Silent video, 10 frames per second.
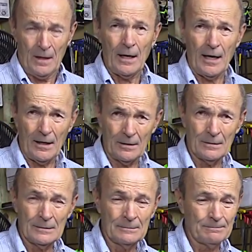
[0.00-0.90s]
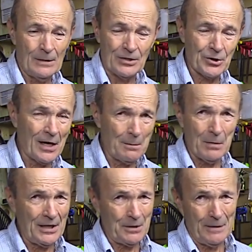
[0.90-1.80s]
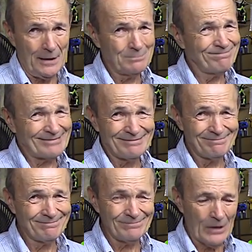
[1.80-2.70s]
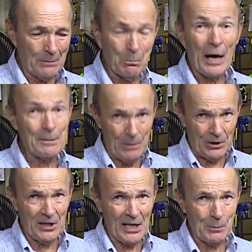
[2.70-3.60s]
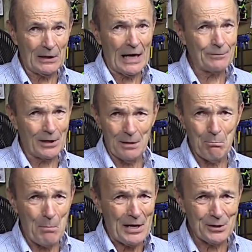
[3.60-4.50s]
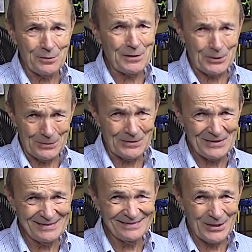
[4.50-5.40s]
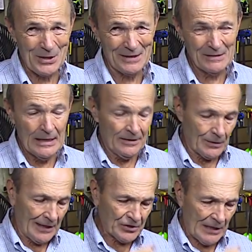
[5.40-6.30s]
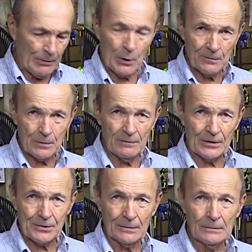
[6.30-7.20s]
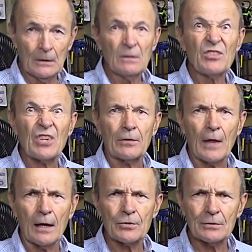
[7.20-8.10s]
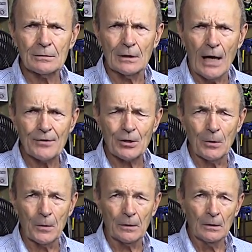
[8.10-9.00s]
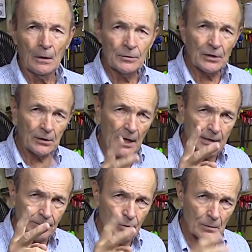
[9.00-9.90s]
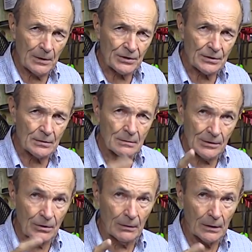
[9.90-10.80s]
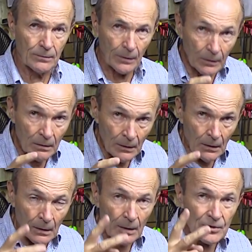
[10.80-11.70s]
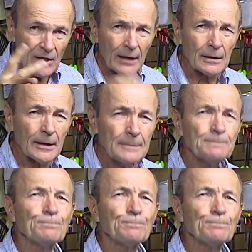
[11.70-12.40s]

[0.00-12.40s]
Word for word: And it's not a money grab. Not in my opinion anyway, and I've done a million visuals, okay? So next time you go in for a visual, say thanks to the dive store owner. Say thanks for two reasons. He's doing it for you. And secondly,